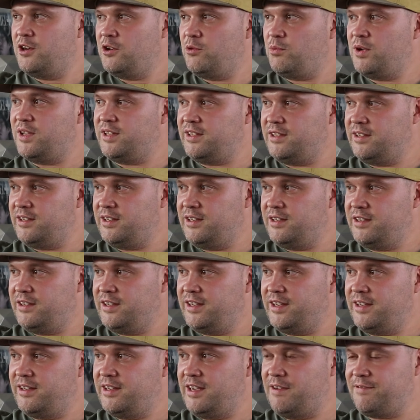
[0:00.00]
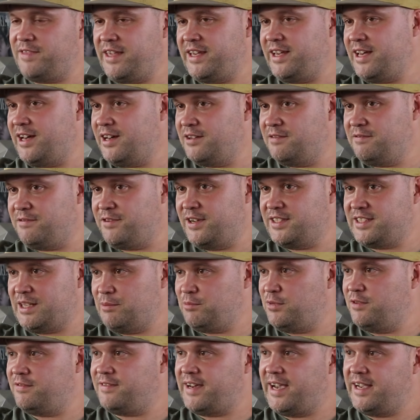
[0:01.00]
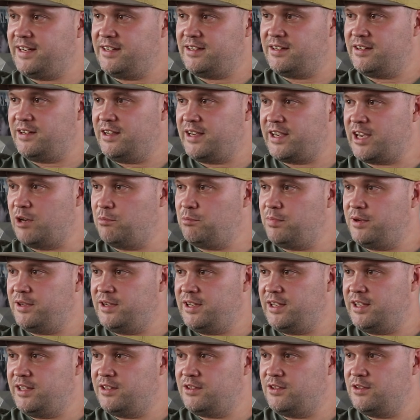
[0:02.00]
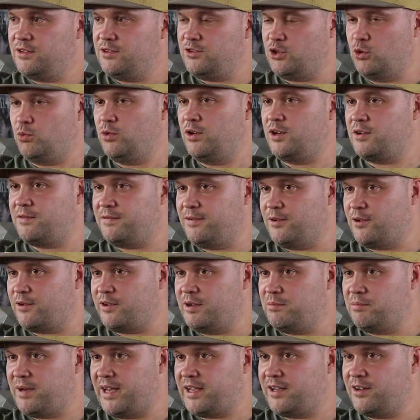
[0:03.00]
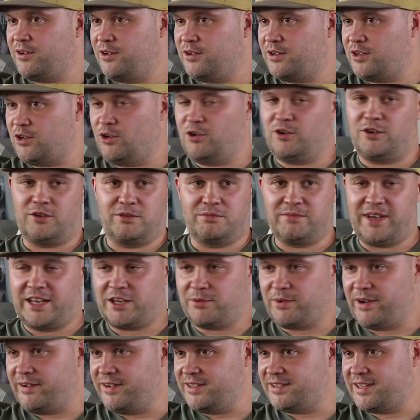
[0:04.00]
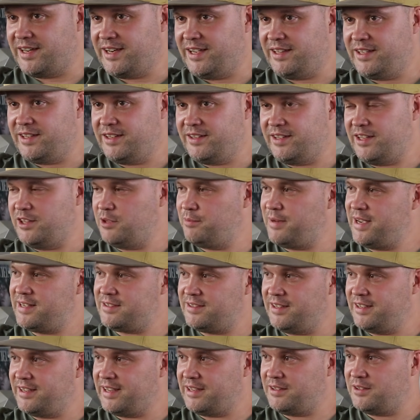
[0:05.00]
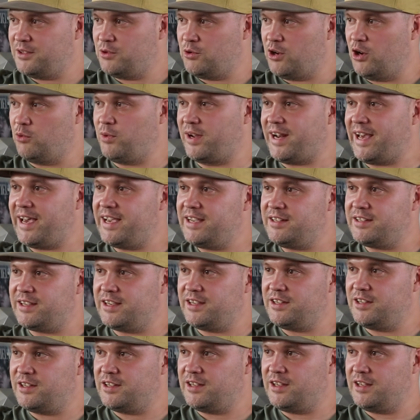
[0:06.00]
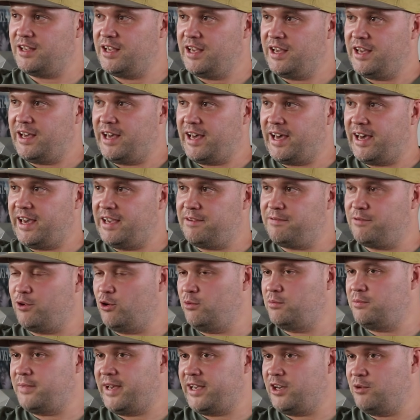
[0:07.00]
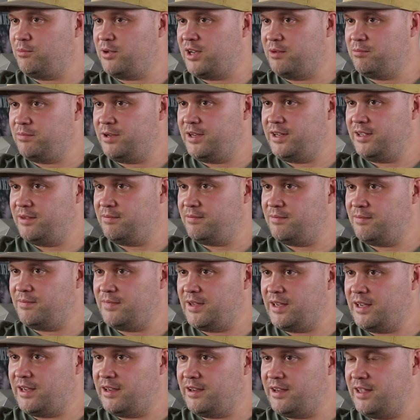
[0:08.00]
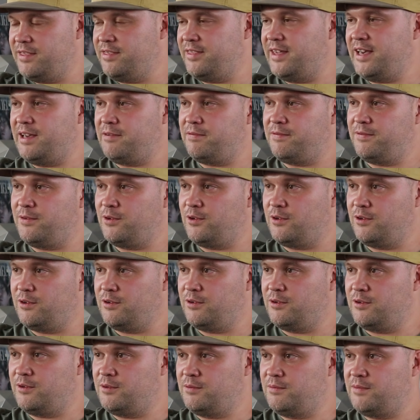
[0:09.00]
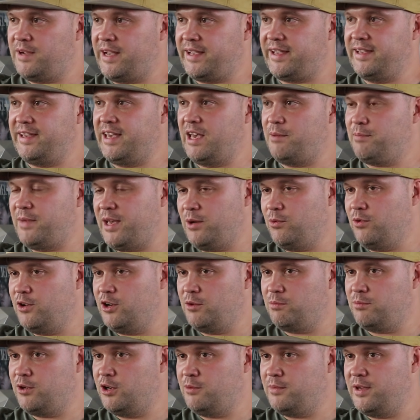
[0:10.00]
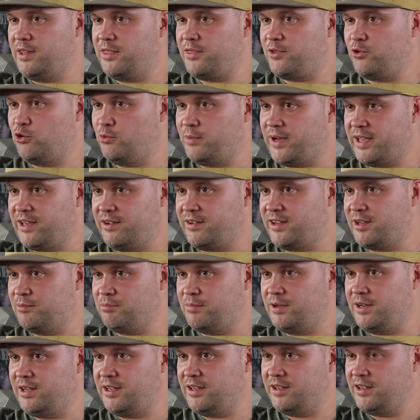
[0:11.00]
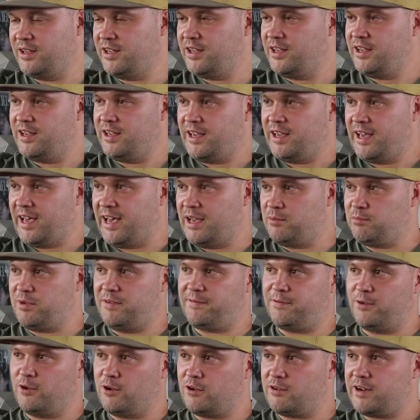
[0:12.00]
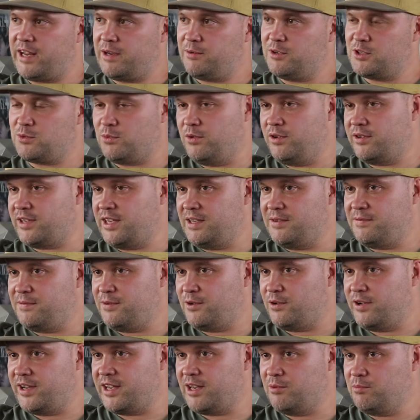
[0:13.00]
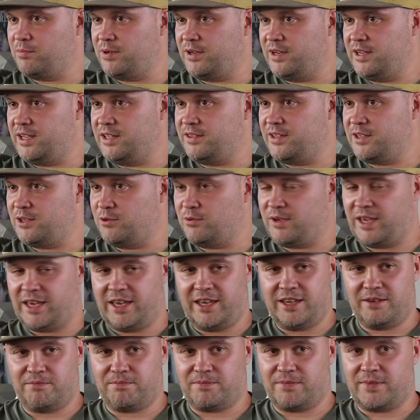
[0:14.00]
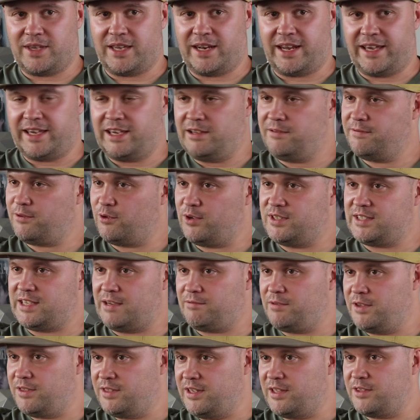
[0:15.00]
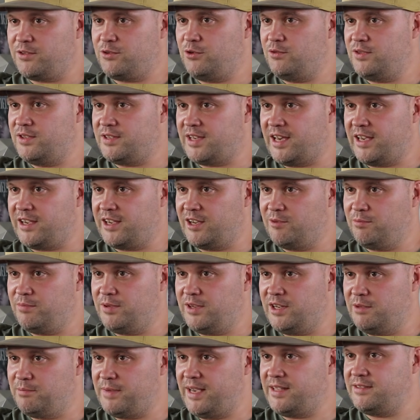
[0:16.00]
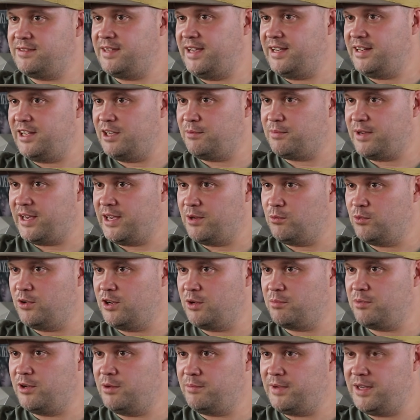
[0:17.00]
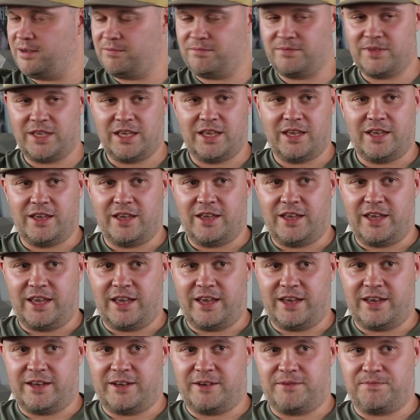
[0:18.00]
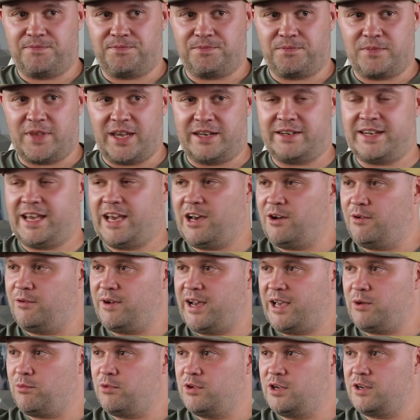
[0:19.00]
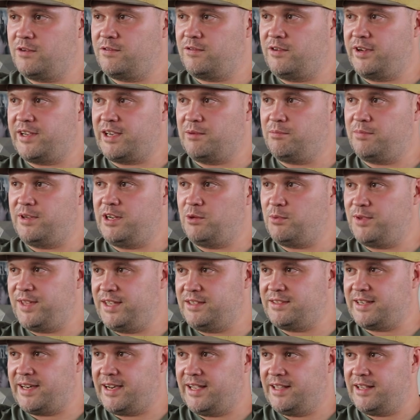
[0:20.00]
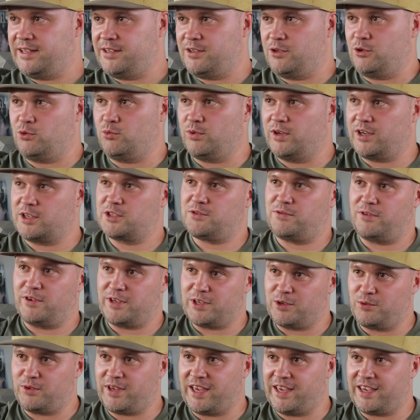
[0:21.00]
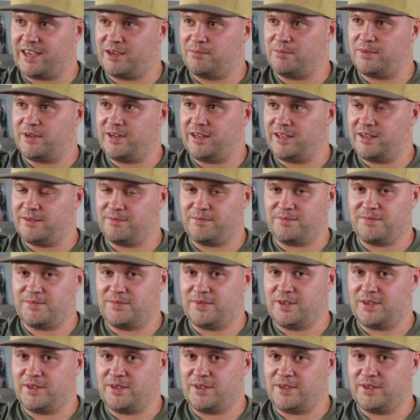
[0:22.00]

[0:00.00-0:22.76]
Well, if they can't, for example, find a company to work for in Bangkok or anywhere in Thailand, then the best thing, or what I did, I formed my own company, and therefore I can get my work permit through my own company. And before, I was working for a company in the UK, and I invoiced everything through the Thai company, maintaining my work permit. And now I work for a company within Thailand who works for a UK company.